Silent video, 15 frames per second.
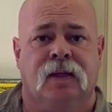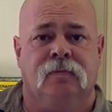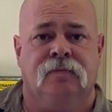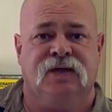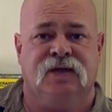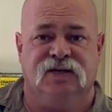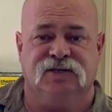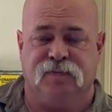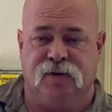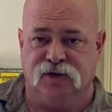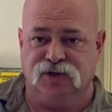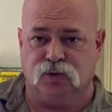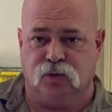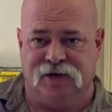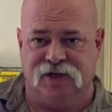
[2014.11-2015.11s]
because
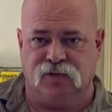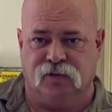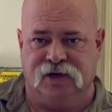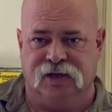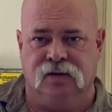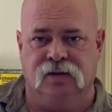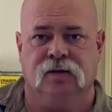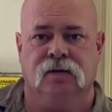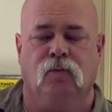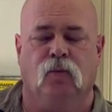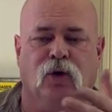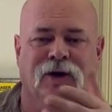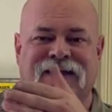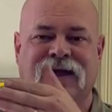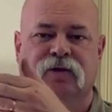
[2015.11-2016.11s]
post 2020,
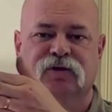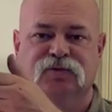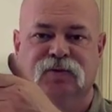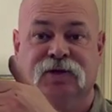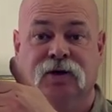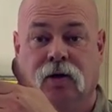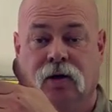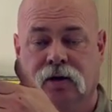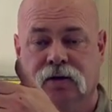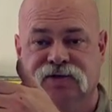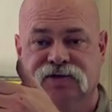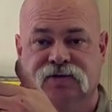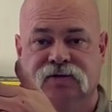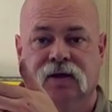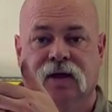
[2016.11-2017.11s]
more encounters with
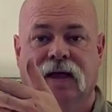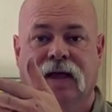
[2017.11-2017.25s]
cars,